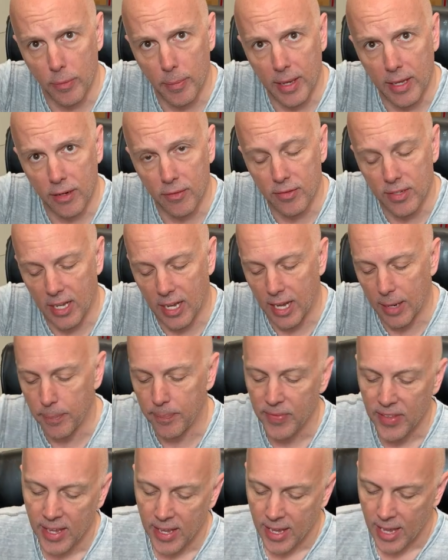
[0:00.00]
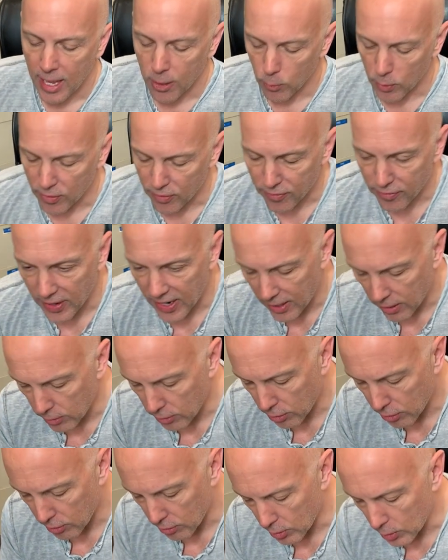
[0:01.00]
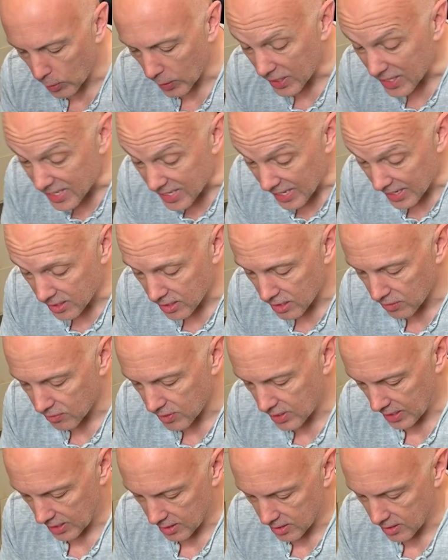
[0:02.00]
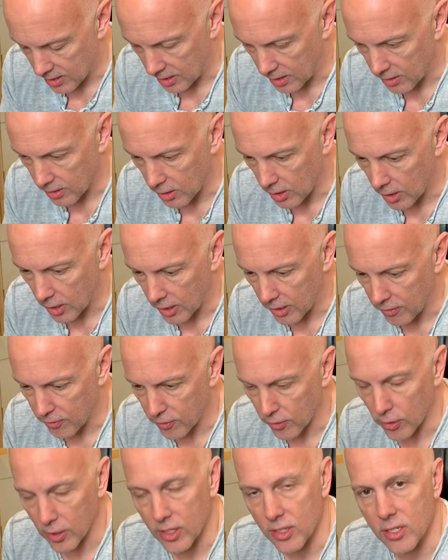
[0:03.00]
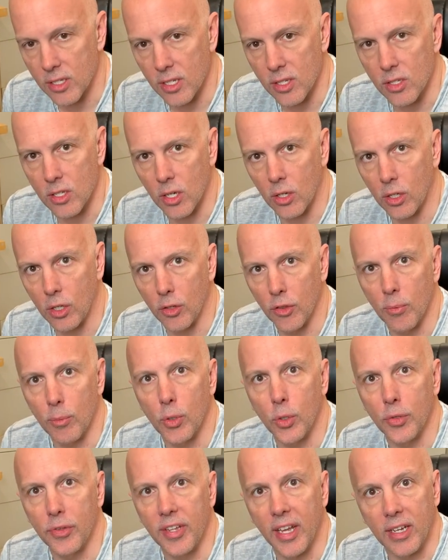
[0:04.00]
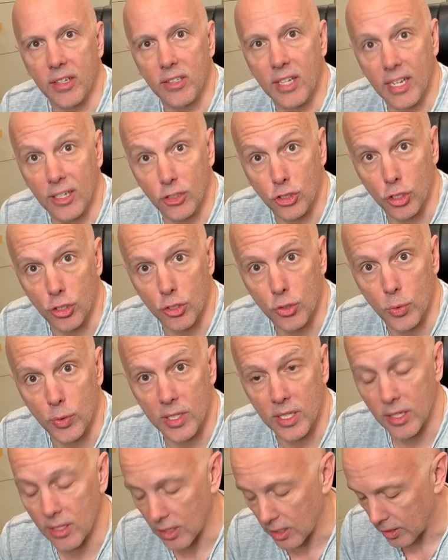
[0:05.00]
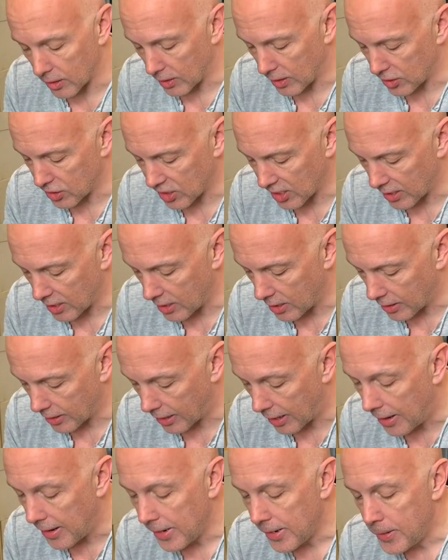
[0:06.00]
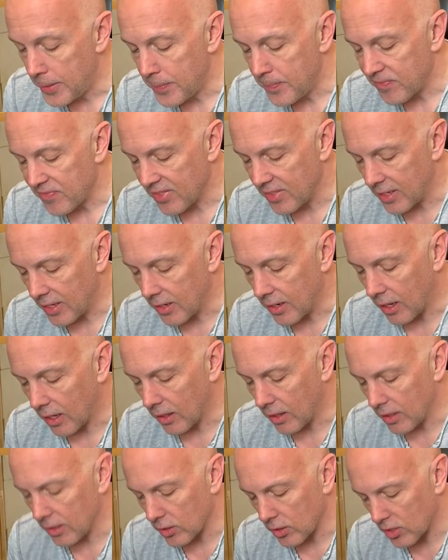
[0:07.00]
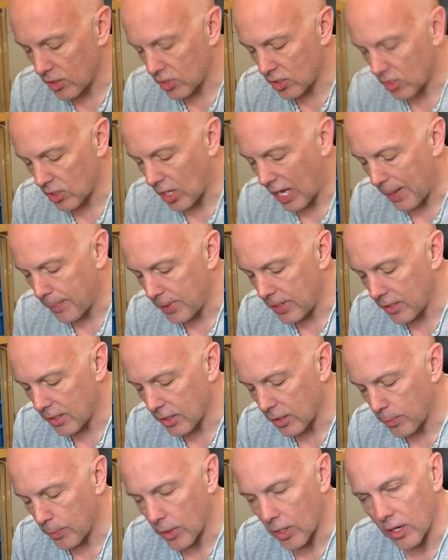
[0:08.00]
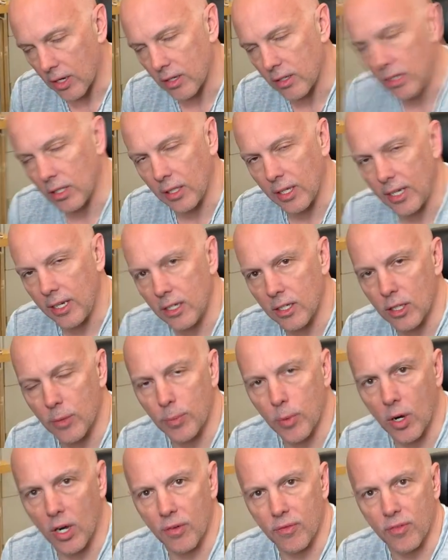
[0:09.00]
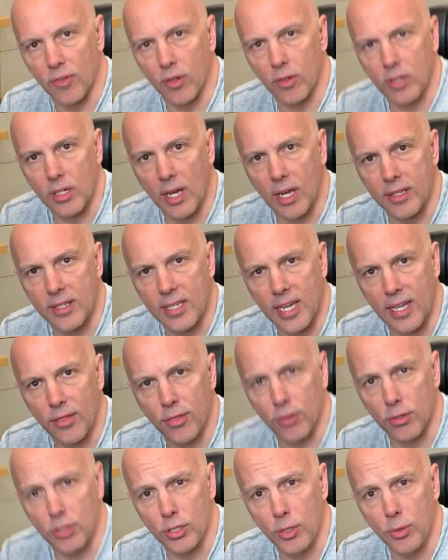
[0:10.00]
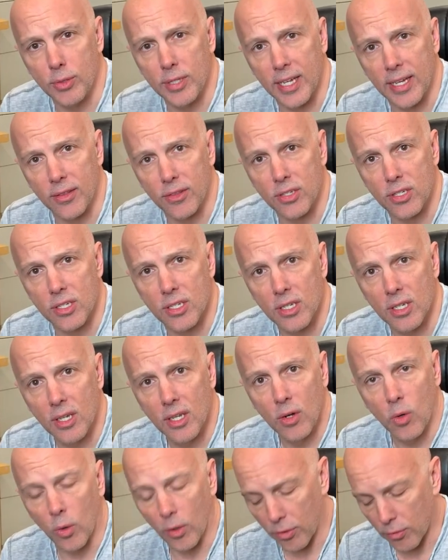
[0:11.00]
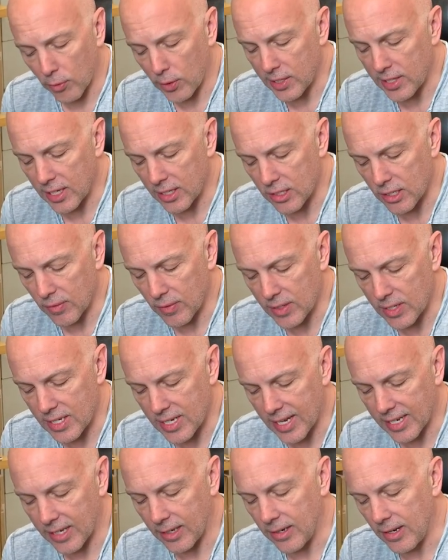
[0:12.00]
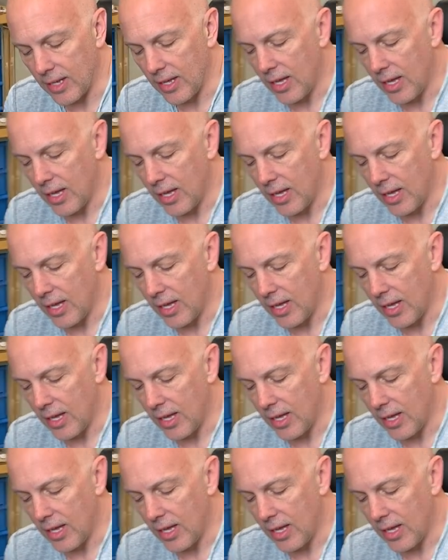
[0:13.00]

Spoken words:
amount of time. And we found through extensive testing on, for instance, all the Moldtex textures, we did a study on it, that stopping on the part, delaying on the part for a tenth or 2/10 or 3/10 of a second